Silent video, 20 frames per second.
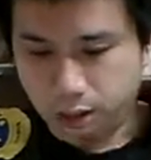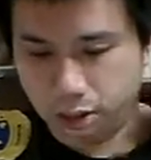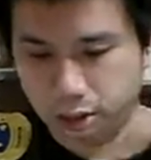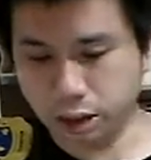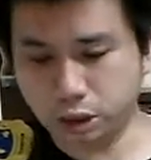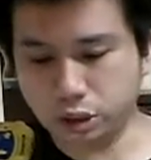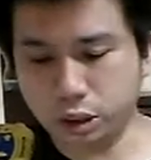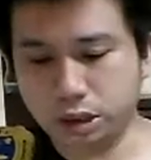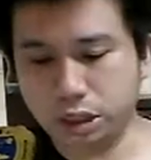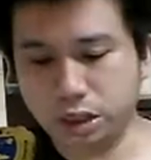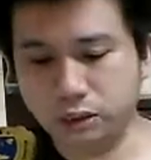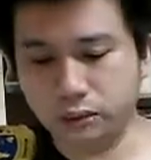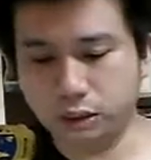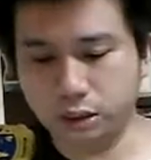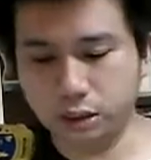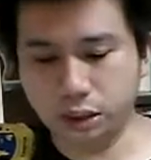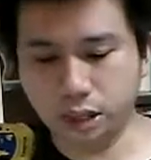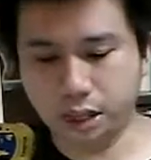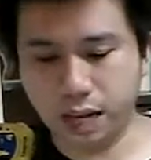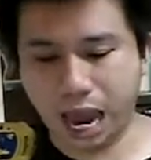This question
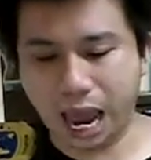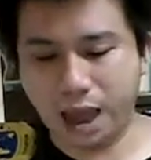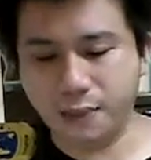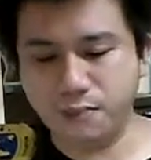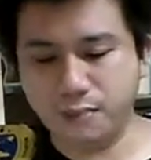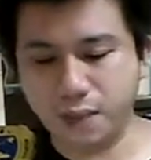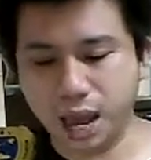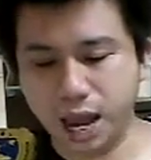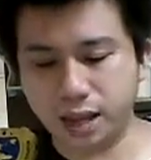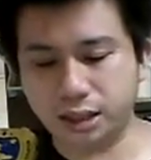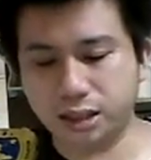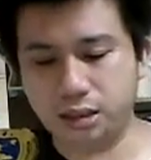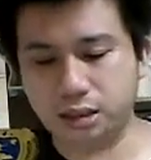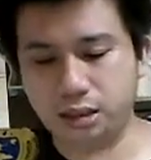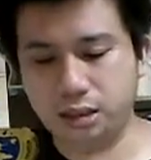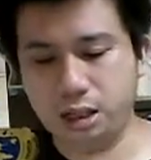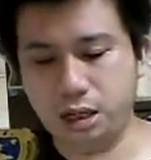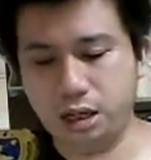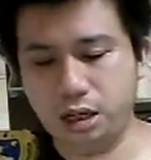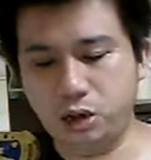from
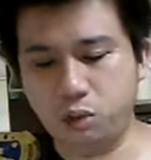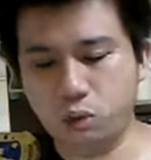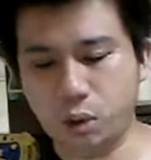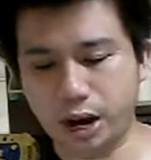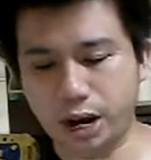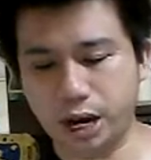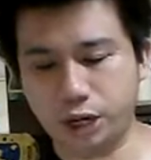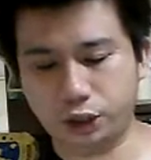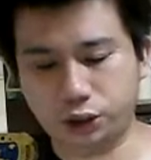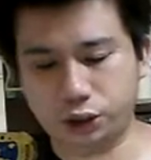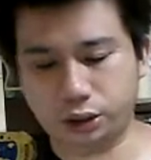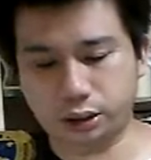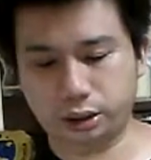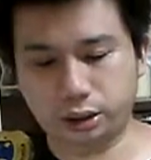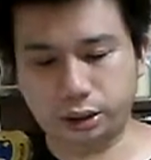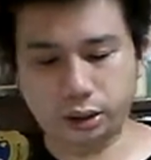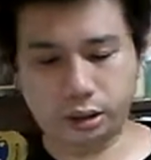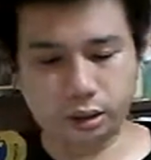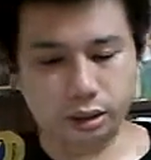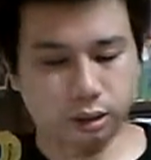MSTYH
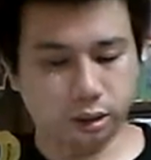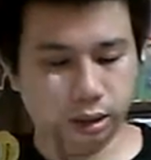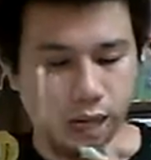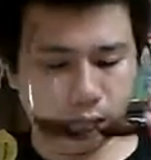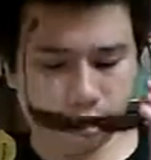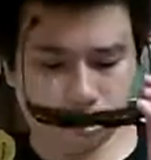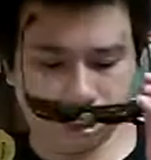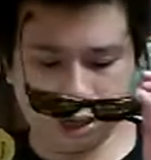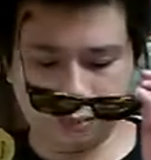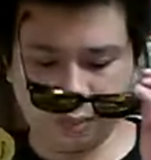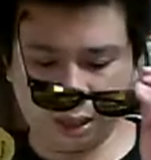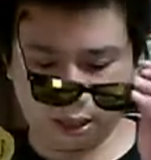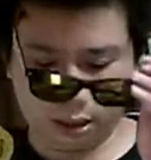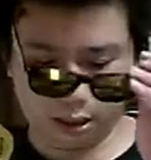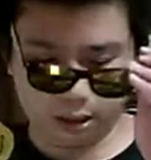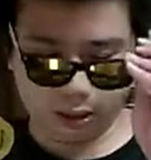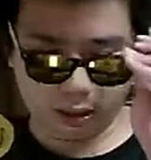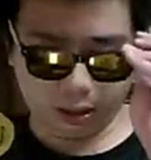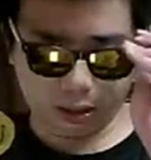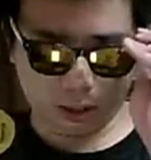asking me,
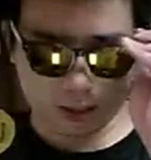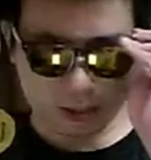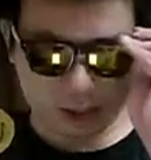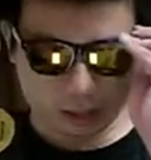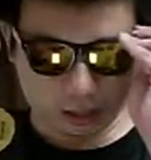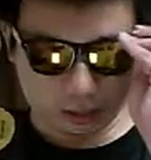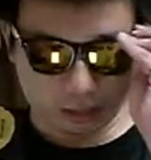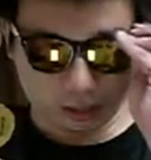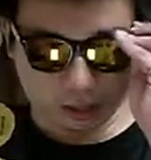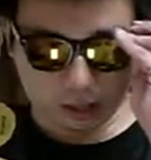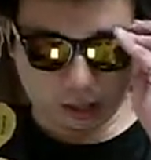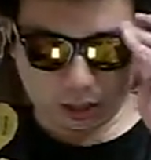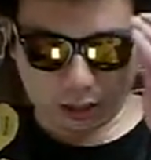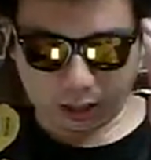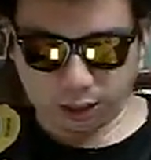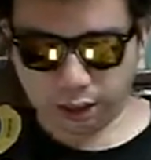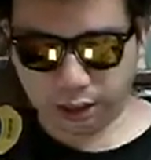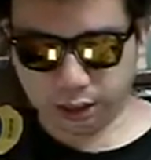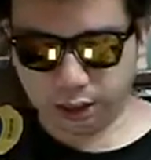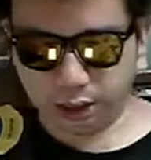
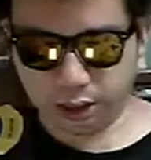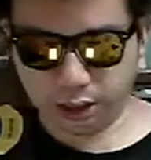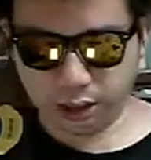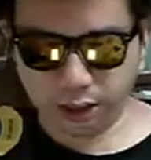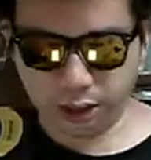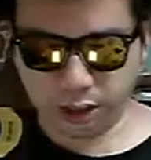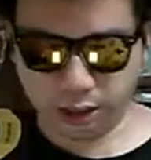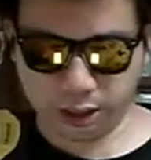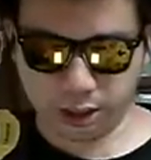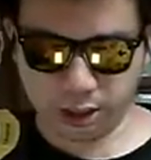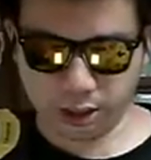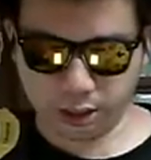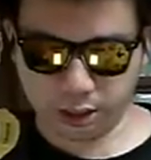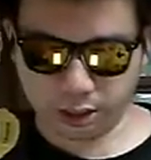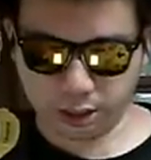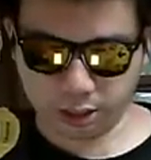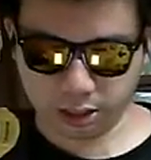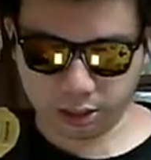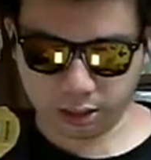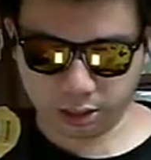where
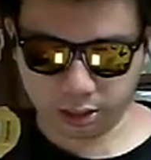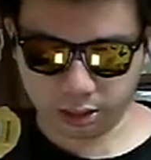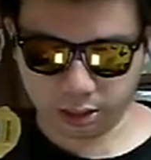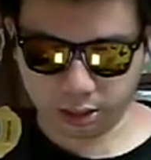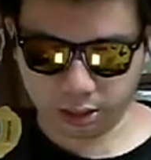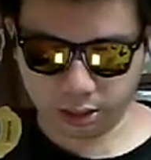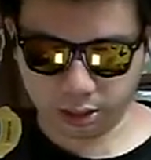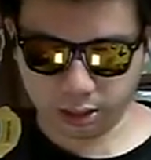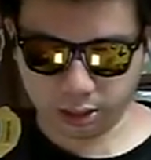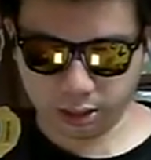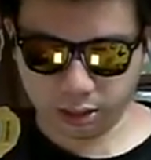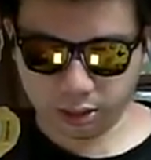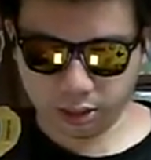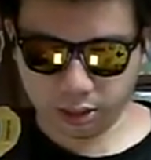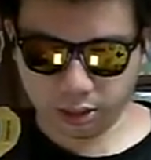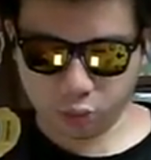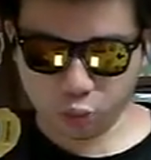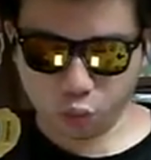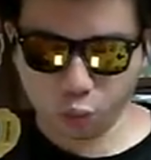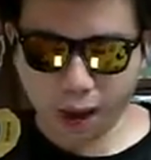
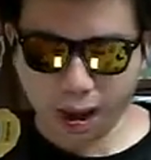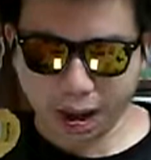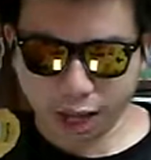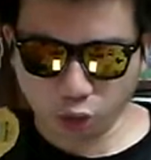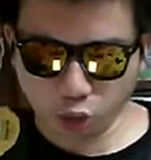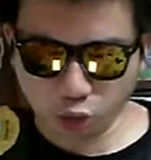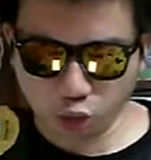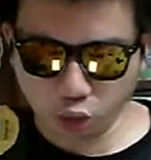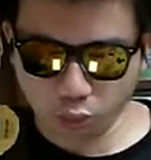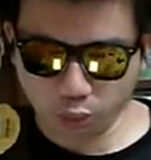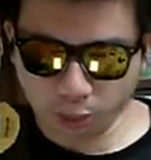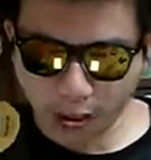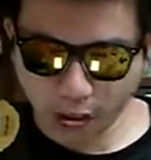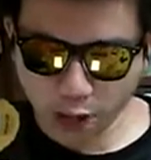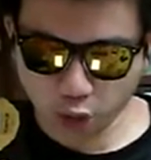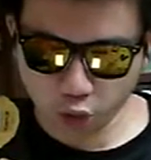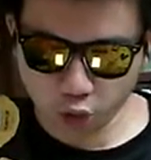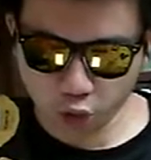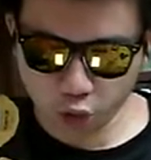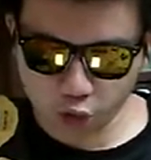do you buy
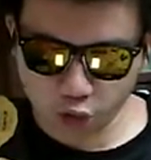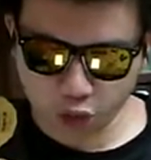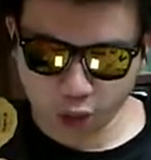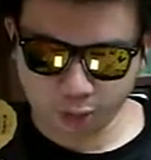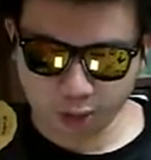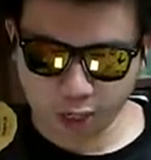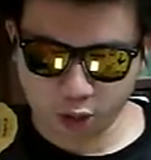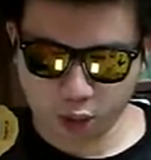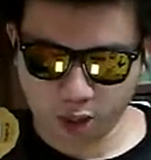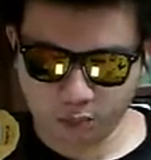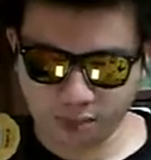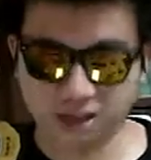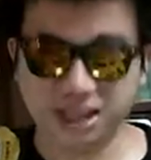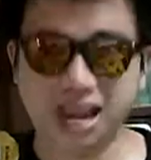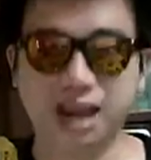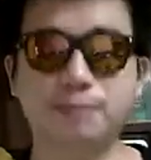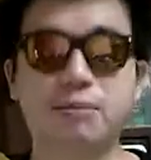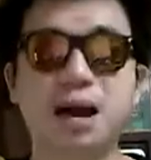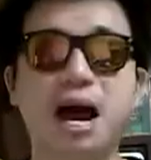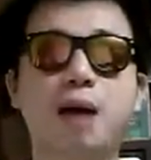your gym equipment
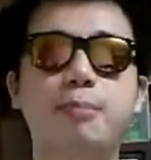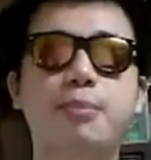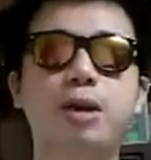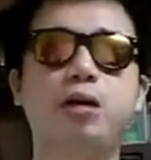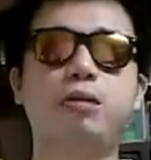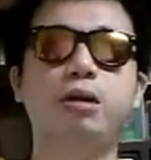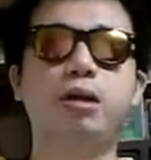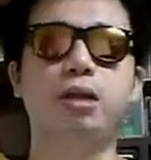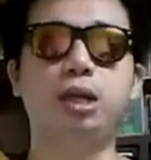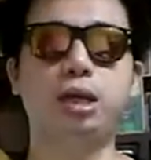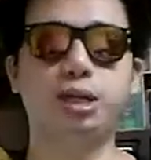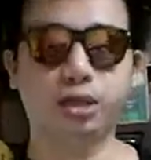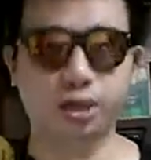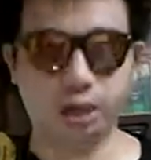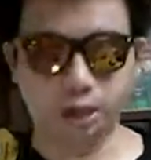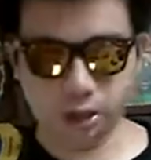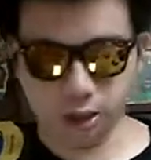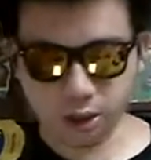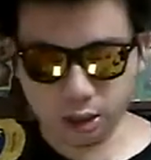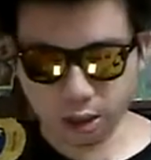like barbell EDC?